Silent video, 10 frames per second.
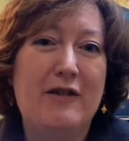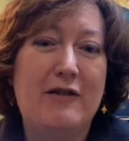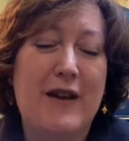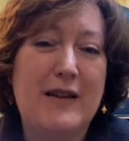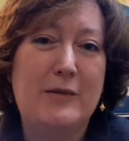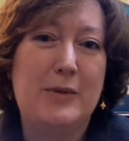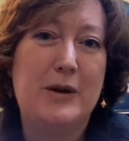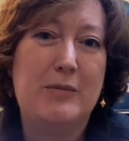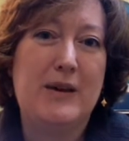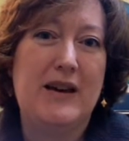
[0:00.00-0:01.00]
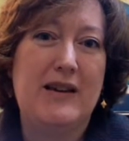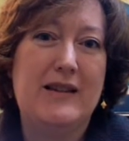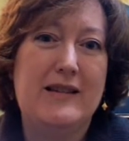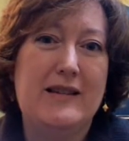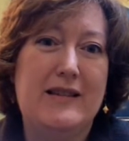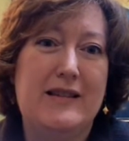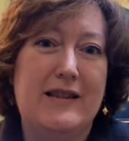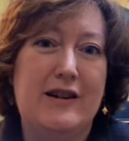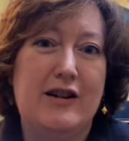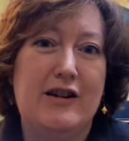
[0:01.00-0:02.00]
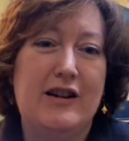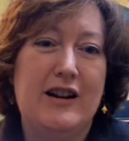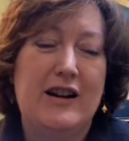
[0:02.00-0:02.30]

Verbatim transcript: of Facebook because they're,